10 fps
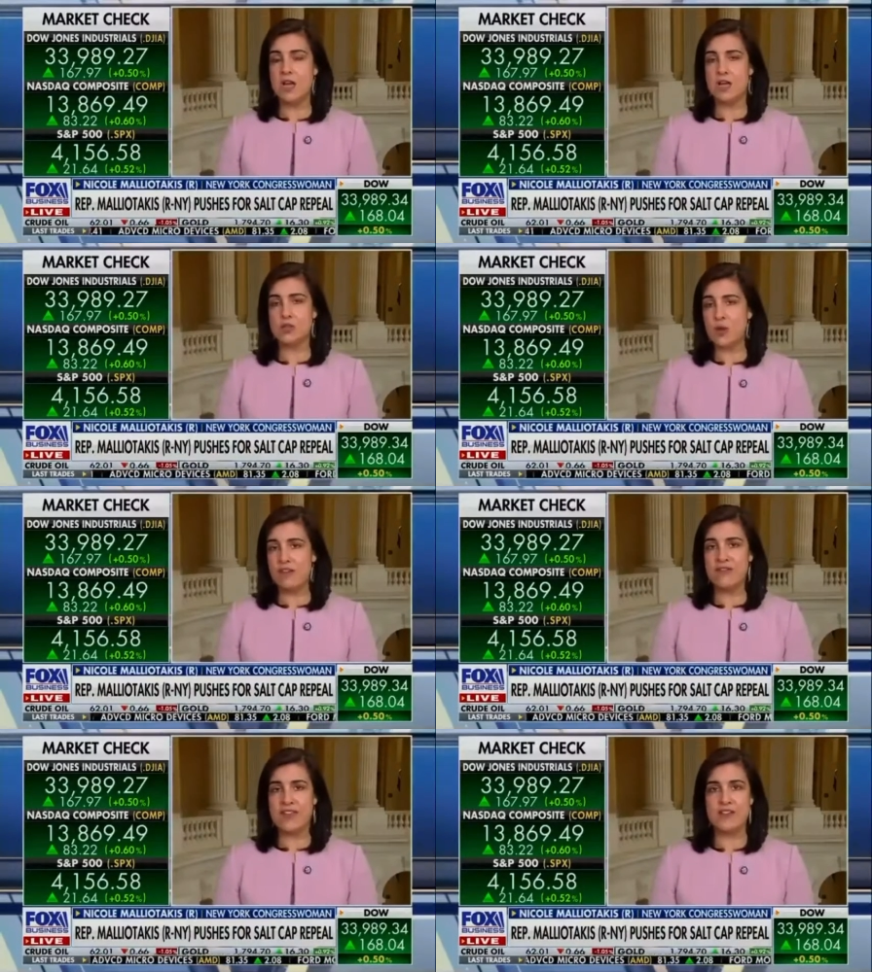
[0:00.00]
uh,
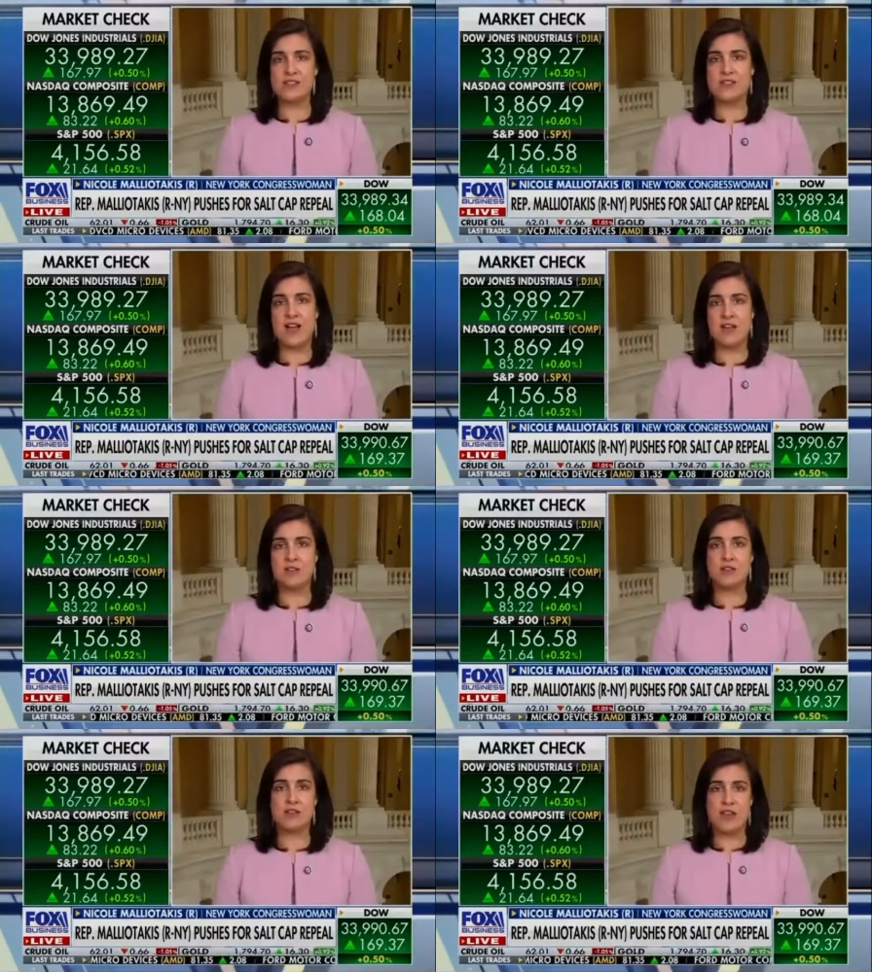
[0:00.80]

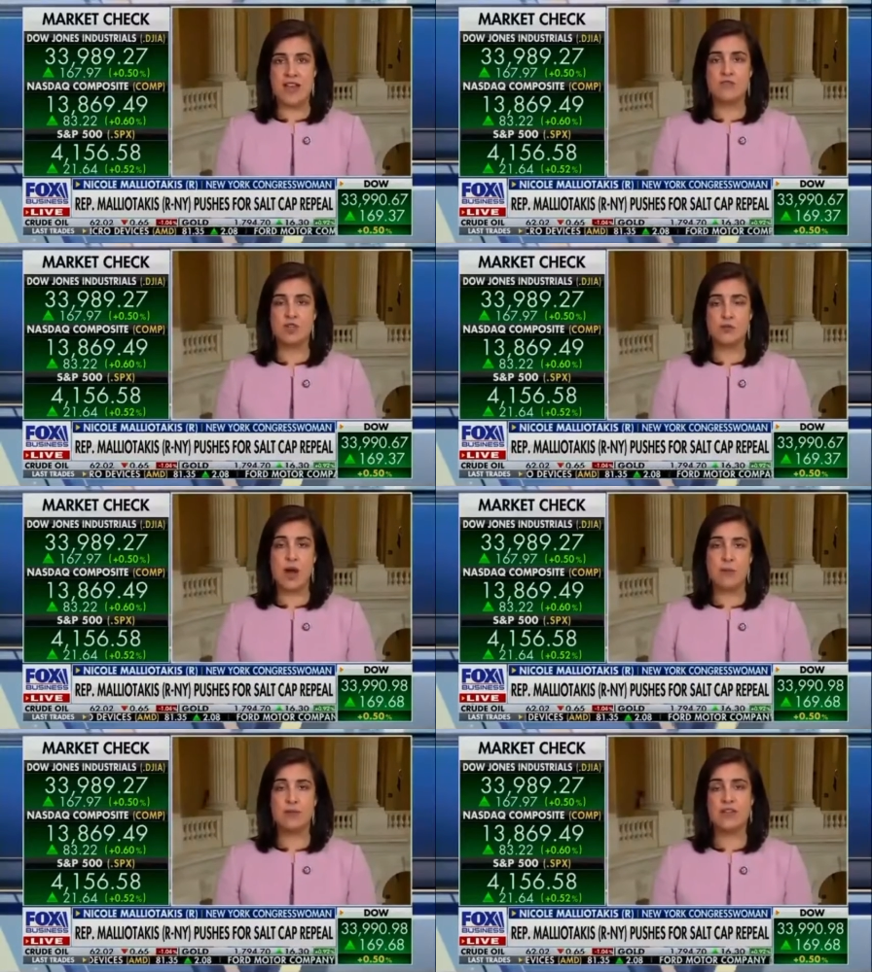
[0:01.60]
$12,000 on average,
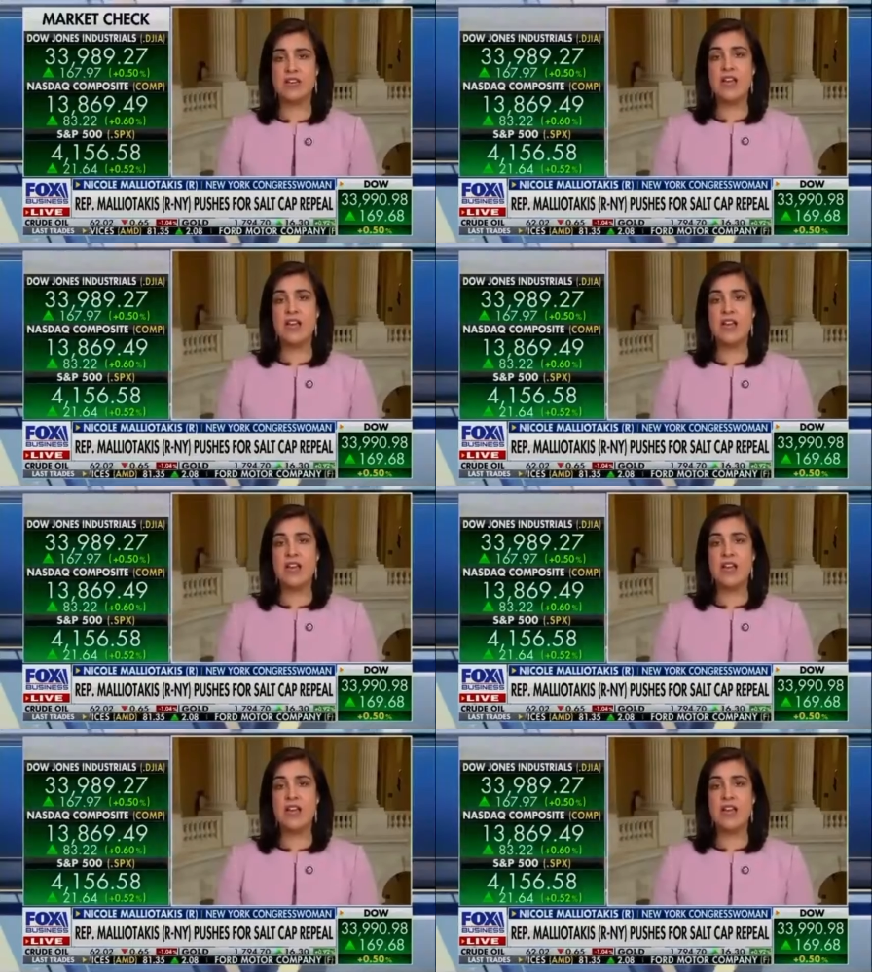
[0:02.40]
probably.